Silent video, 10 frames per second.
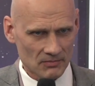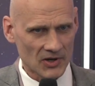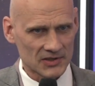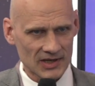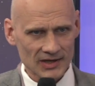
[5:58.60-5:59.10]

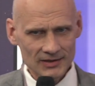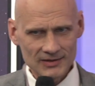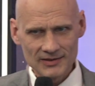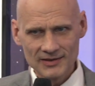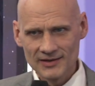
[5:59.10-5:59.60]
body,
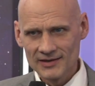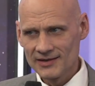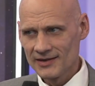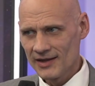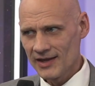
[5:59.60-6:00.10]

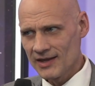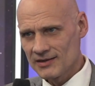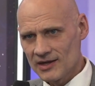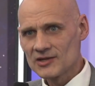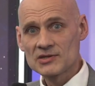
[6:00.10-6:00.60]

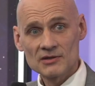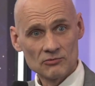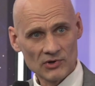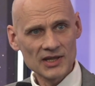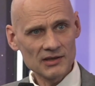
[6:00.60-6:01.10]
and it
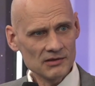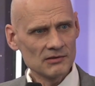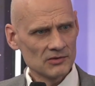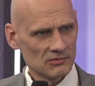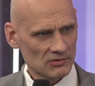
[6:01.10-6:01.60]
really
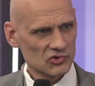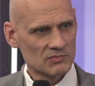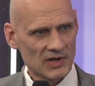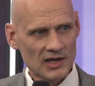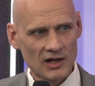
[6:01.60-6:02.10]

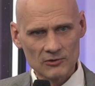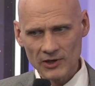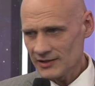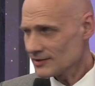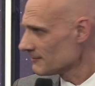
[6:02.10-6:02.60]
should be
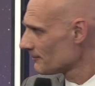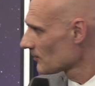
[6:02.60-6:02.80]
calculated.